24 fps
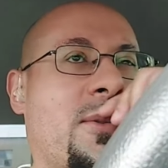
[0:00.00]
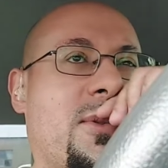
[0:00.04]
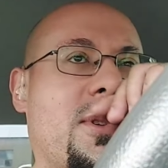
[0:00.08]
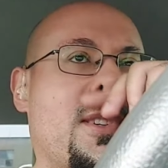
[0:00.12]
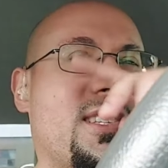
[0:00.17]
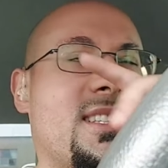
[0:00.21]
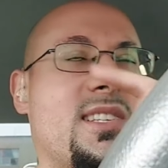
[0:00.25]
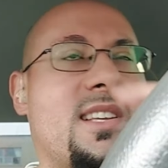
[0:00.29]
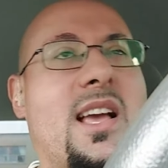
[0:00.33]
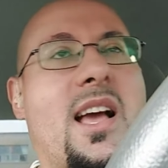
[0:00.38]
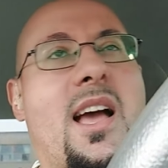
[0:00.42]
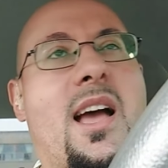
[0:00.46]

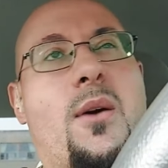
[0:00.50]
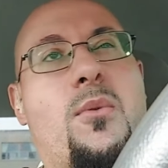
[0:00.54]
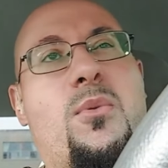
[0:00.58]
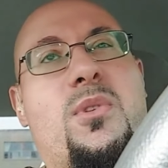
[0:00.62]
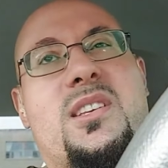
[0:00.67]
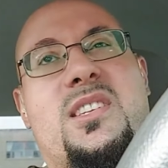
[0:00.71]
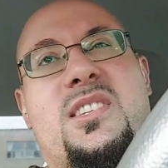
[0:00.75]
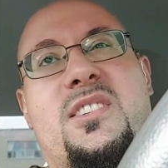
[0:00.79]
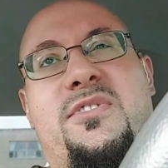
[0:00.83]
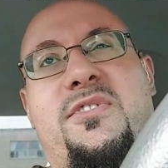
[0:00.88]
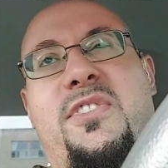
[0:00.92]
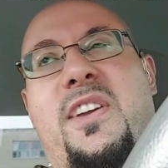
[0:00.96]
was
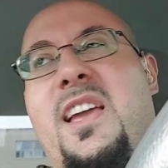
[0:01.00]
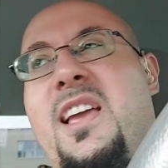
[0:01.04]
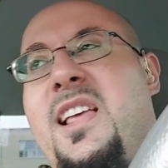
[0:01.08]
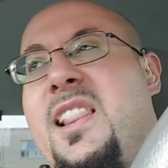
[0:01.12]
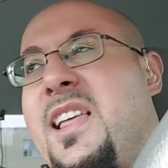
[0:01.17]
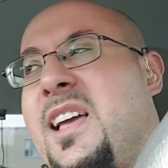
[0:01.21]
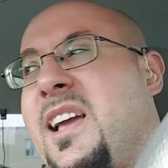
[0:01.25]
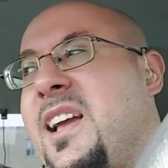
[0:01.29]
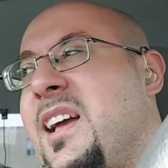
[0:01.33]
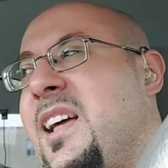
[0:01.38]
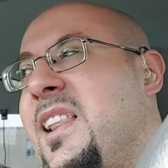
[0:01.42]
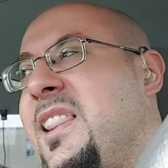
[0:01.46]

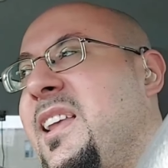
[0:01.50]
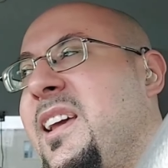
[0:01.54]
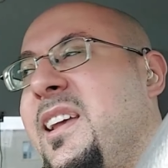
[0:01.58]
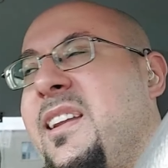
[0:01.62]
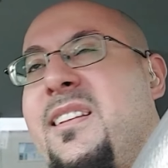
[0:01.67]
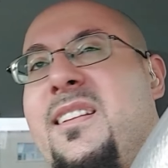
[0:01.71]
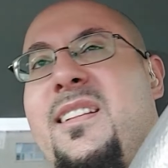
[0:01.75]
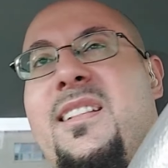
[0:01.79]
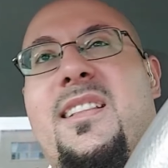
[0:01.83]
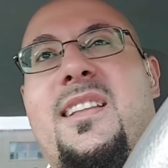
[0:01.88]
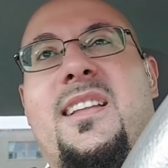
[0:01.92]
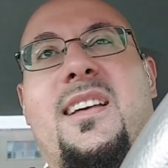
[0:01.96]
feeling a
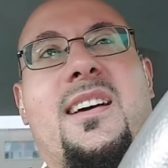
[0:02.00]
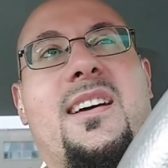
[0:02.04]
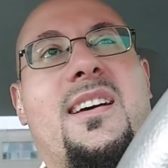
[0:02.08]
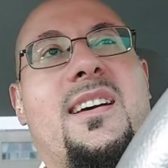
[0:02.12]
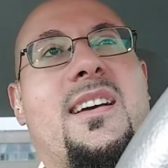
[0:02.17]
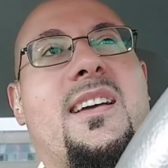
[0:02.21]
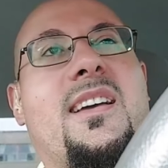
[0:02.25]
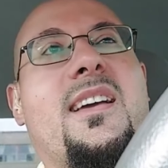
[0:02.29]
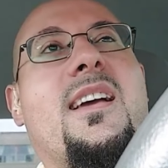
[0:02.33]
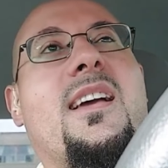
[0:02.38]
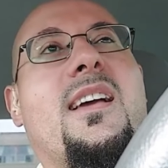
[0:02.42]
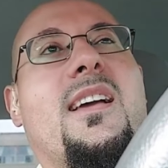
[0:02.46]

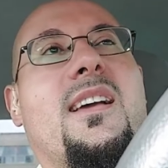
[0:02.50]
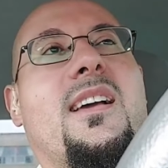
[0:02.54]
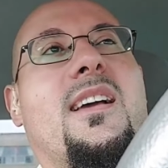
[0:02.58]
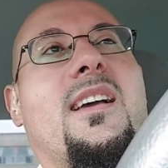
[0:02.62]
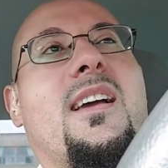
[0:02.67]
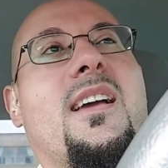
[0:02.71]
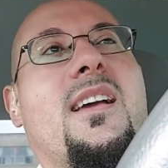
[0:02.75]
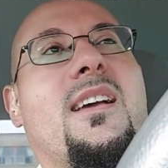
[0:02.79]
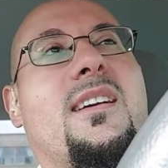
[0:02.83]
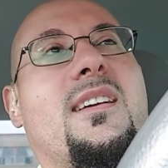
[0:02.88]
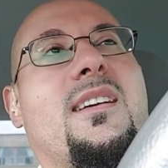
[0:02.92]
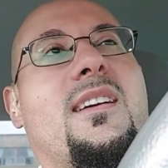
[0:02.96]
little
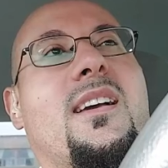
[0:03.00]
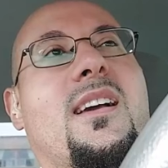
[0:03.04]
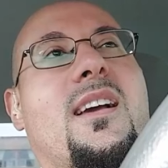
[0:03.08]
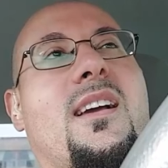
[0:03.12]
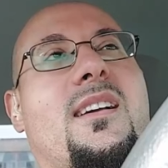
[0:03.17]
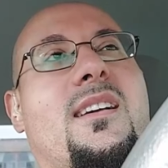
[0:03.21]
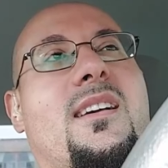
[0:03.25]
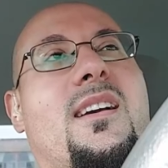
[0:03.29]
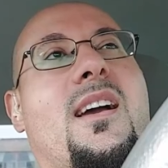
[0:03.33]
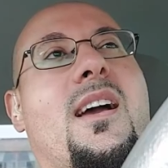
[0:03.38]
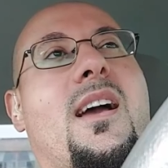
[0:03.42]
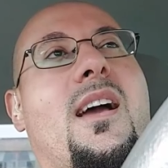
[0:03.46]

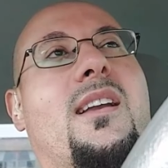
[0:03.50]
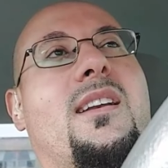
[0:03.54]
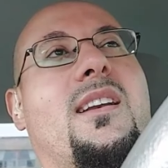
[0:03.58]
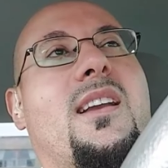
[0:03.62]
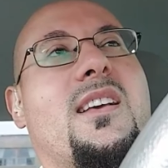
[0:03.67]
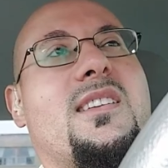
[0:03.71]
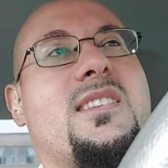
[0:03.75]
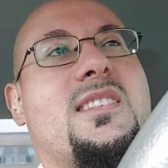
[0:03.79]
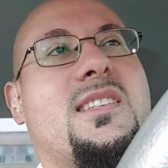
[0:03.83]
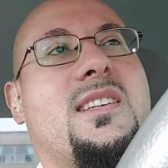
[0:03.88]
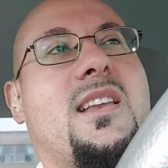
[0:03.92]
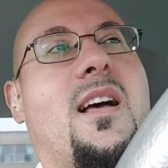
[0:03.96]

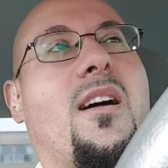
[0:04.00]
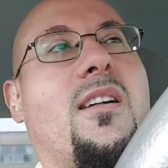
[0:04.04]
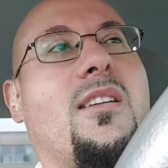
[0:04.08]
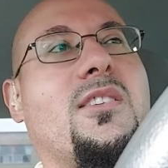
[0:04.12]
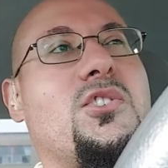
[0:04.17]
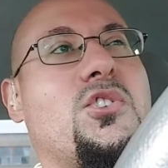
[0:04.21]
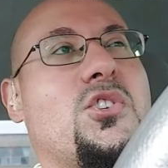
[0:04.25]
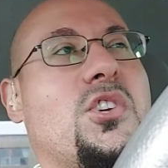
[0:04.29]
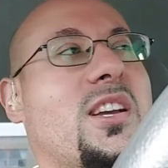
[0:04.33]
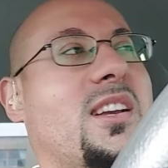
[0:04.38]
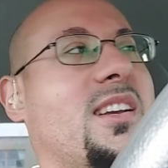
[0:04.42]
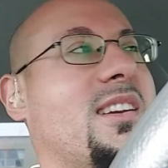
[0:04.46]

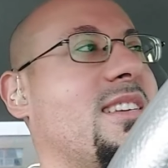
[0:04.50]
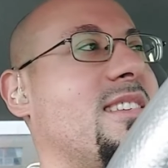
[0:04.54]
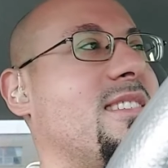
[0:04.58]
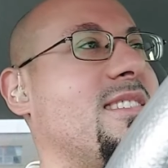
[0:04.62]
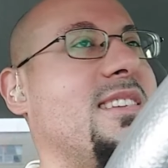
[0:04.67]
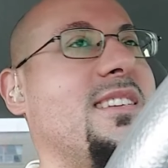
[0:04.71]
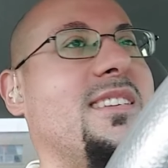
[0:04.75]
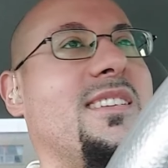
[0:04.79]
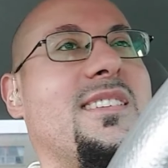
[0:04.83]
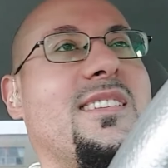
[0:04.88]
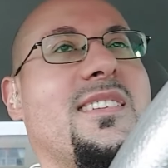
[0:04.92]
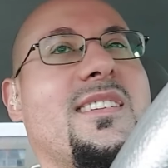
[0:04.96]
nostalgic,
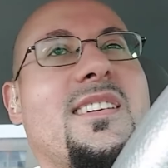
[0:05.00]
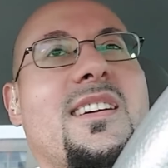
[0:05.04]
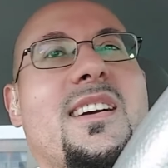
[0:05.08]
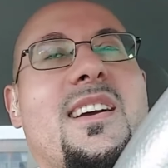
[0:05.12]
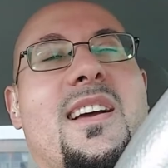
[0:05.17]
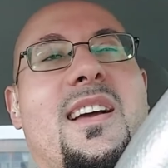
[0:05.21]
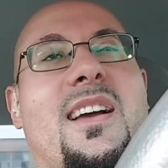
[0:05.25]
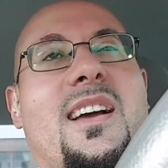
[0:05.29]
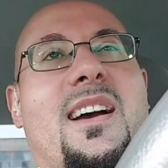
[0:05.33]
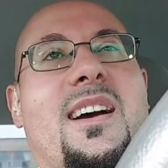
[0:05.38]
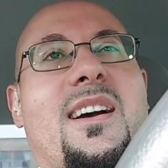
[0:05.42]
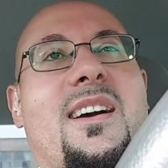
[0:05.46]
so
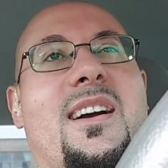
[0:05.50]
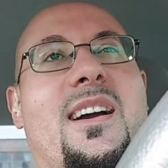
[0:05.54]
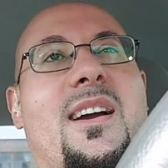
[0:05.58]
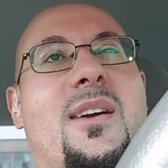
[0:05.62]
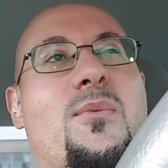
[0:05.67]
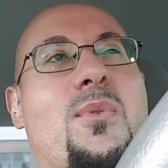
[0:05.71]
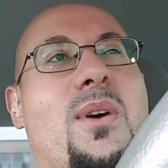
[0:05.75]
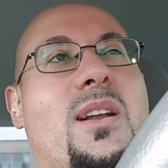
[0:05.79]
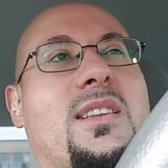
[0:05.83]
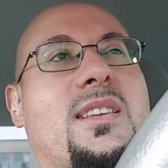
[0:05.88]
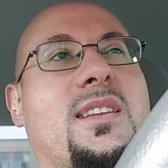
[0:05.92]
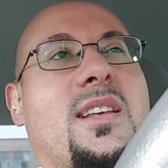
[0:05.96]
I
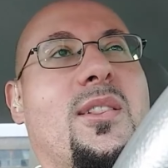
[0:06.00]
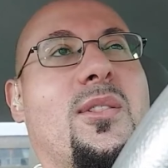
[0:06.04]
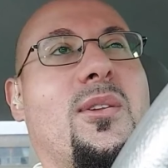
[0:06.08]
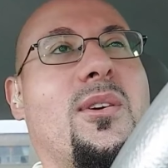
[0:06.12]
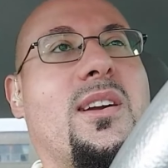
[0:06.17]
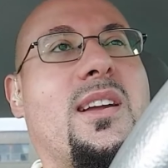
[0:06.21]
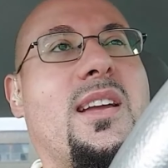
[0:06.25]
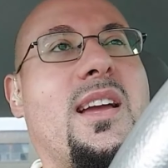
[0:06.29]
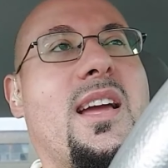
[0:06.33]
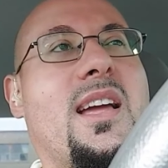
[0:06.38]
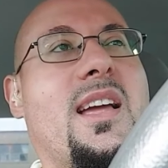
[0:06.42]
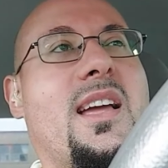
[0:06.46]
went to
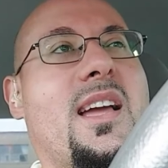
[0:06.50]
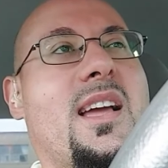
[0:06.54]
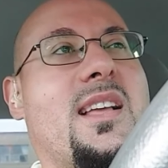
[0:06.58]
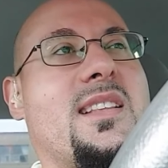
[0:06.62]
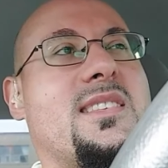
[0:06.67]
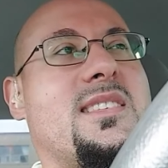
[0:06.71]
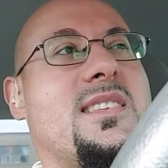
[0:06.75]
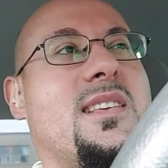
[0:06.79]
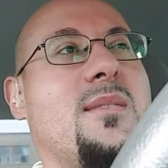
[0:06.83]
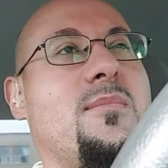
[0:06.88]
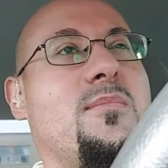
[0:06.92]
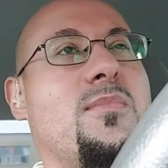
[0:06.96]
look at
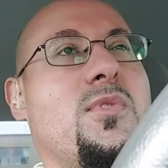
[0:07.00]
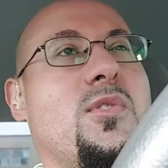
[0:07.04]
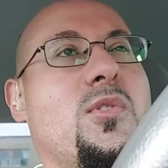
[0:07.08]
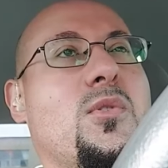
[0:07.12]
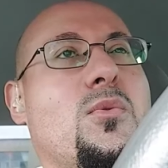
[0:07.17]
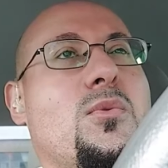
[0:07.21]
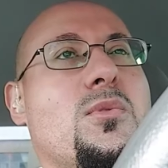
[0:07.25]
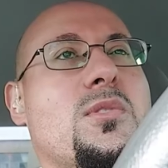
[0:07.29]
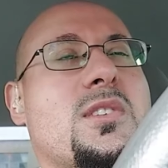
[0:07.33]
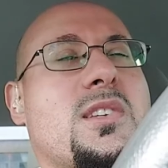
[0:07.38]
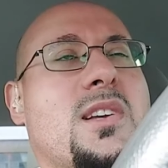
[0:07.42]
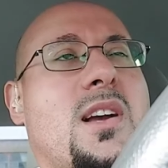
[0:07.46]
some
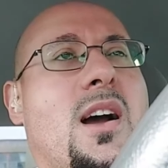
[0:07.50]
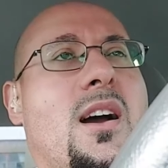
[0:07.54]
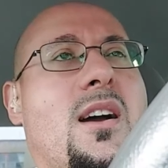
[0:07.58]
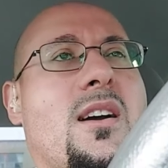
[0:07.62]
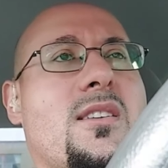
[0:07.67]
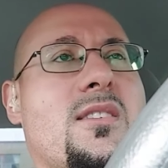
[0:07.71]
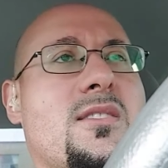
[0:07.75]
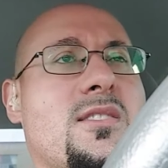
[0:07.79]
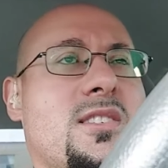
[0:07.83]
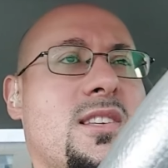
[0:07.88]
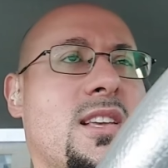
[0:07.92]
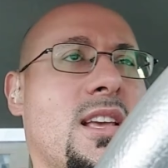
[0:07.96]
used
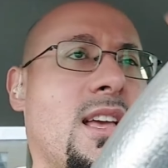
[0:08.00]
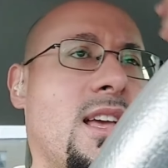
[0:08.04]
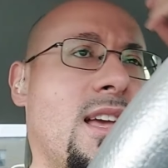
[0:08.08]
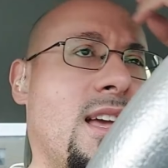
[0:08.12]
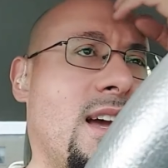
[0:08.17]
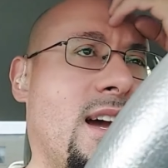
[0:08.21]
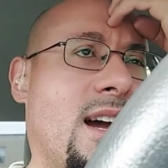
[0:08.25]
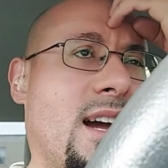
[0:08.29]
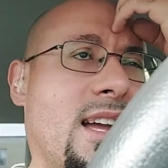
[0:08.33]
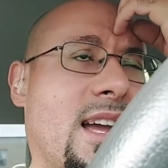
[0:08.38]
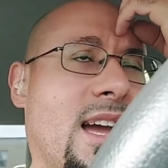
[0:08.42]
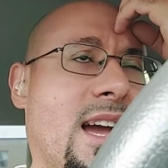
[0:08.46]
cars.
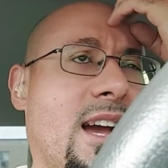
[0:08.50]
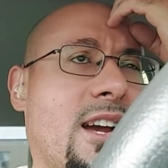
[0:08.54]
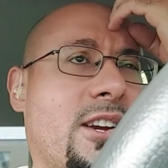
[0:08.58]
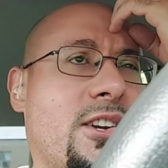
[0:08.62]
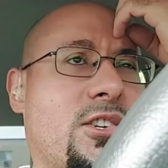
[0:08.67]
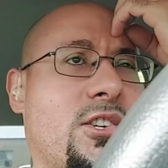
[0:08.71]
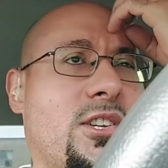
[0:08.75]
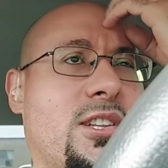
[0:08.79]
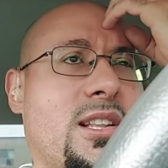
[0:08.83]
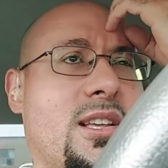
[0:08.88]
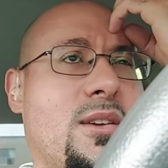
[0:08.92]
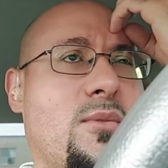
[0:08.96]
I
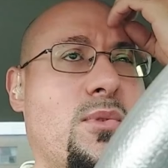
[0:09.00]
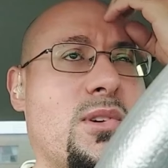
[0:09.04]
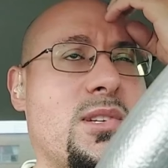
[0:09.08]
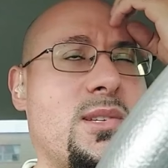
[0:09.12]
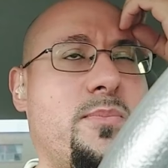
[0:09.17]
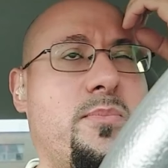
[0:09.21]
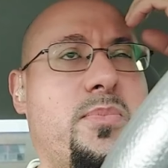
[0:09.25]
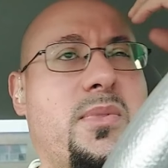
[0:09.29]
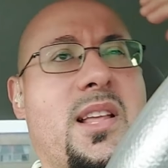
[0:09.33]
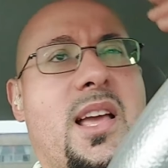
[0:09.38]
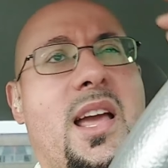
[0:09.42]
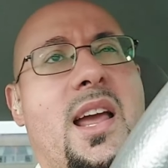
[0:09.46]
actually was
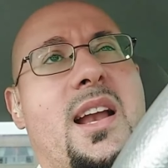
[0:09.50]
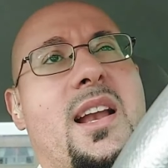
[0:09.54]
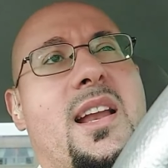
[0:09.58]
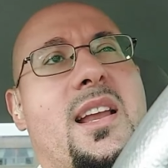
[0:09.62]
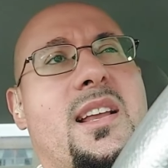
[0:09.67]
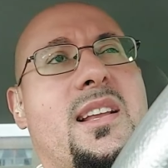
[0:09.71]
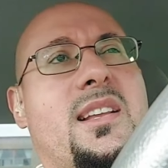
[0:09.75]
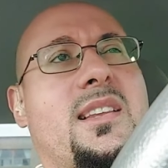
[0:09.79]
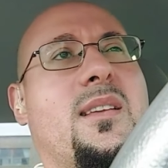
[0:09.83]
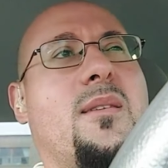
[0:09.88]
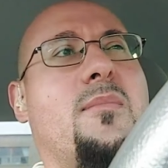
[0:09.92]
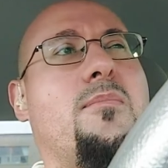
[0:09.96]

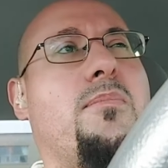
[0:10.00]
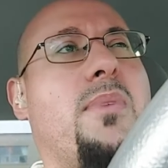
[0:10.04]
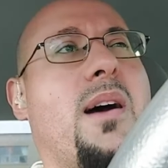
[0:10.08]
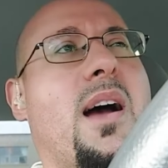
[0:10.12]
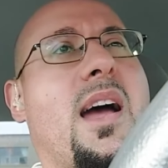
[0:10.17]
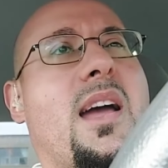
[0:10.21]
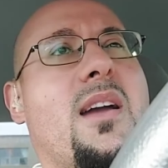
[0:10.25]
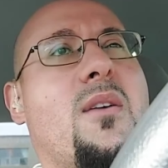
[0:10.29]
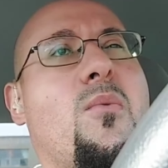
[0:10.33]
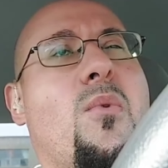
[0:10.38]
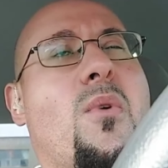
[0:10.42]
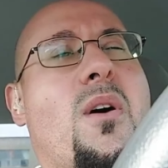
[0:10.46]
planning to
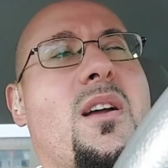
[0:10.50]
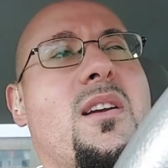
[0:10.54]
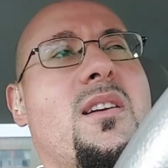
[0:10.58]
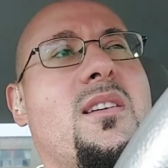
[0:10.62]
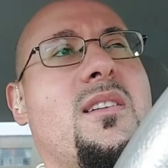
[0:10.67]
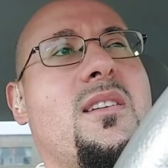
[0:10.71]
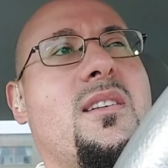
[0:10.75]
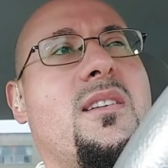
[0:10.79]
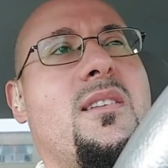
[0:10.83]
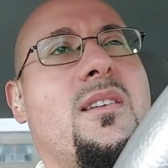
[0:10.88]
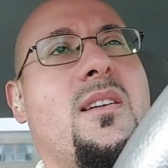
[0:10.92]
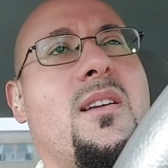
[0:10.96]
buy
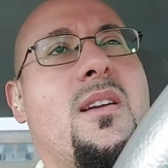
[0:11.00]
one